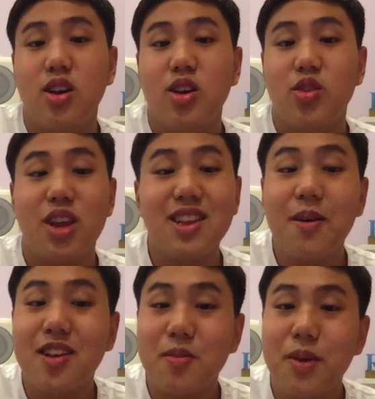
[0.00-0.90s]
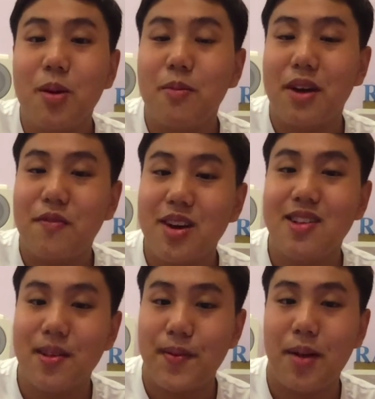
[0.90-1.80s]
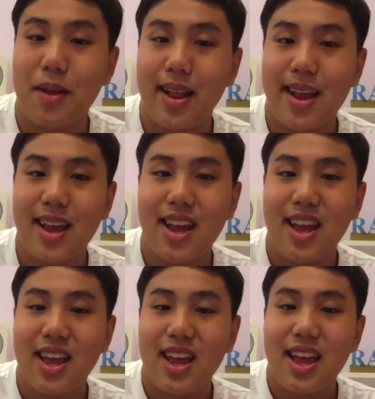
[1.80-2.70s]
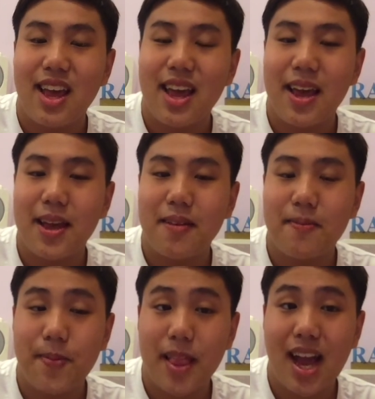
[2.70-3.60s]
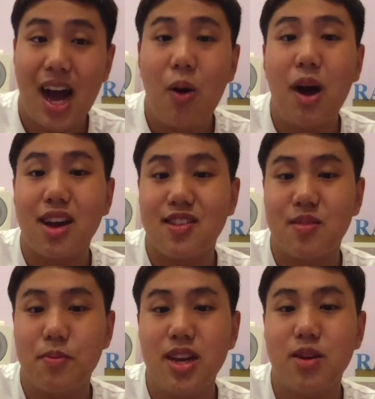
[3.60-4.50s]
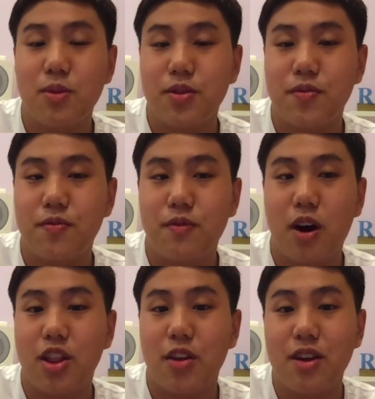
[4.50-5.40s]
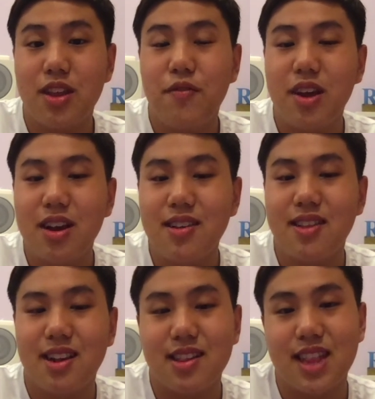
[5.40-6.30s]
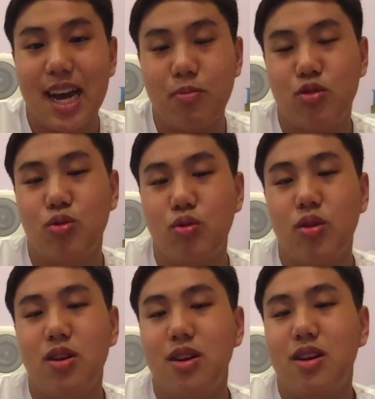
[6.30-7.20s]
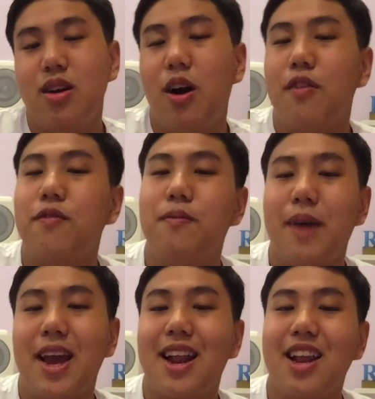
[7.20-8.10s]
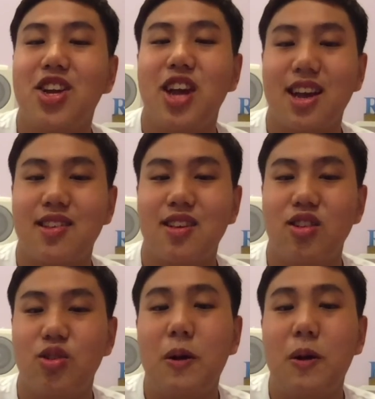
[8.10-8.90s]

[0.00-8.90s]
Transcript: So that's how I speak with my friends and family, and how I speak with authority figures. That's type 2 of my English accent. So